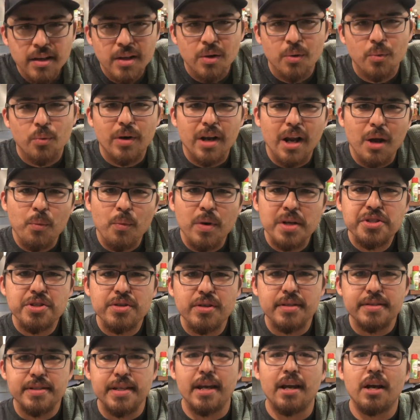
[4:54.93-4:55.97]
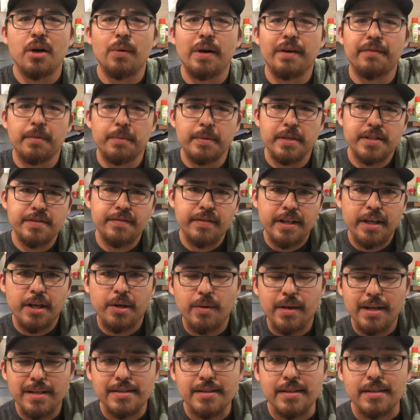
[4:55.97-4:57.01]
What I want you to take away from this video
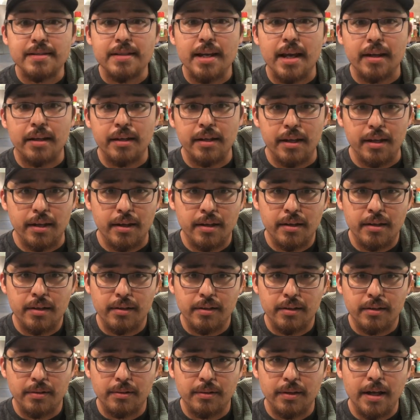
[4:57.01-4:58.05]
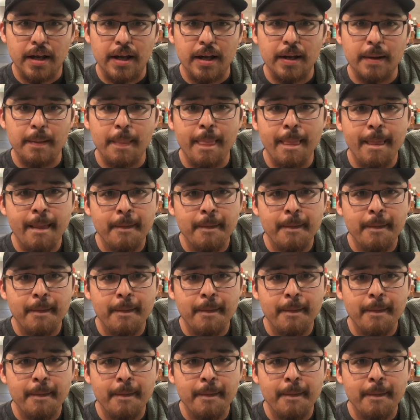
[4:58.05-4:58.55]
is the technique, okay?